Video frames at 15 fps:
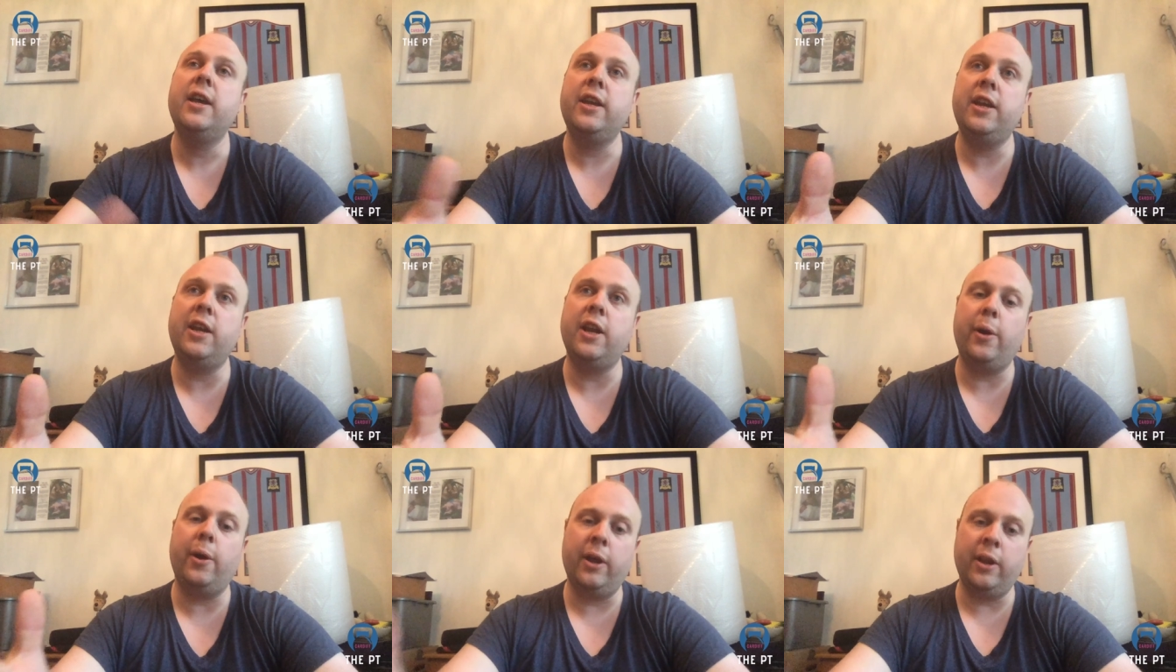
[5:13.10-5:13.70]
You
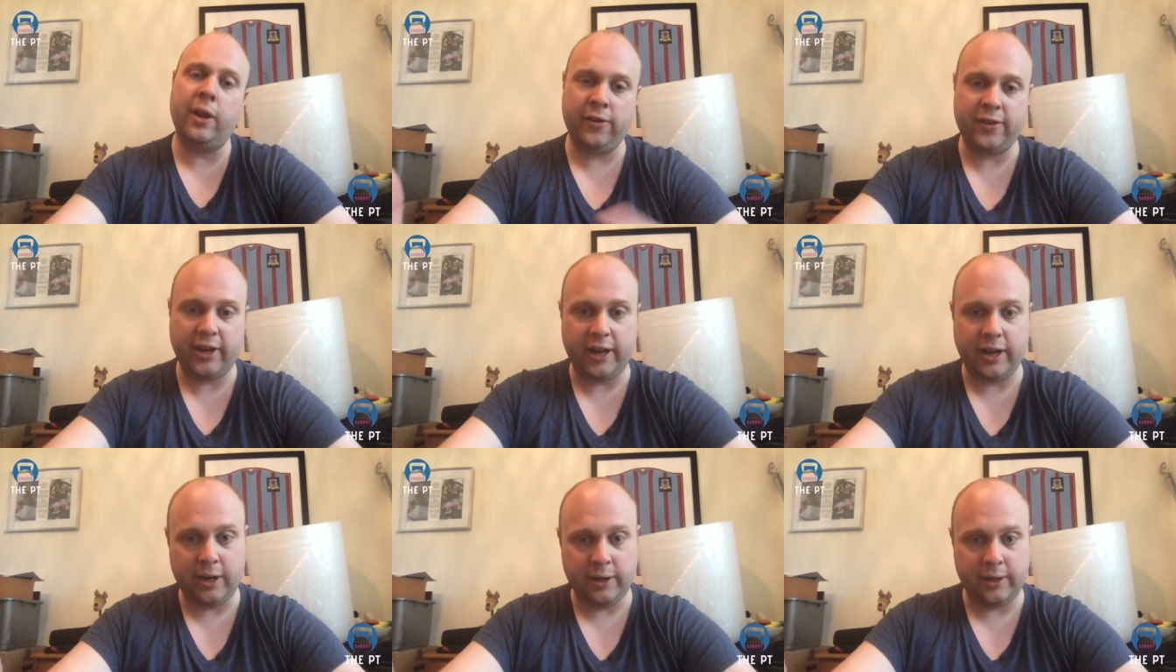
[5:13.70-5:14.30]
know, I, I
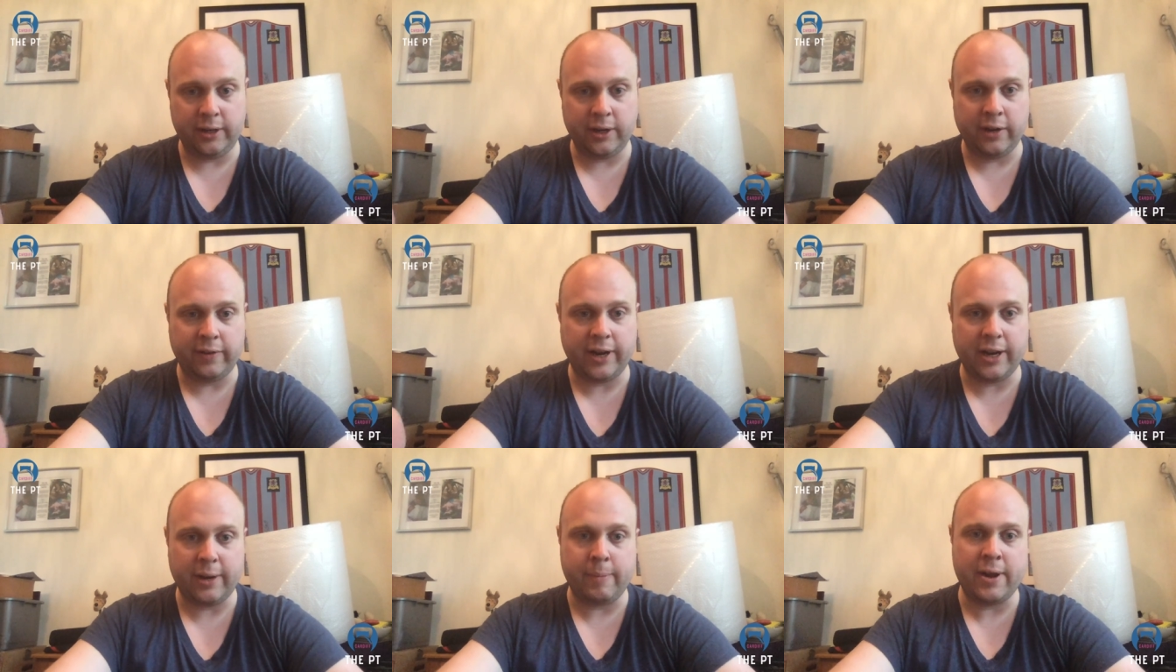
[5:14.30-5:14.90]
say I,
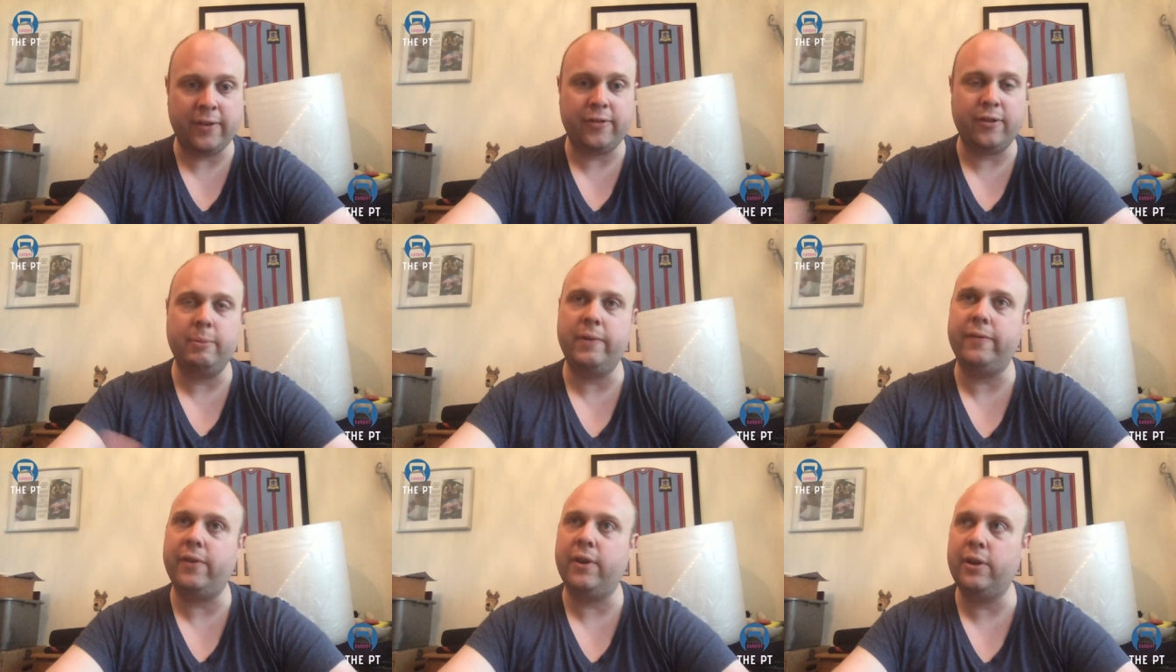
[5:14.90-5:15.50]
have had a mental month.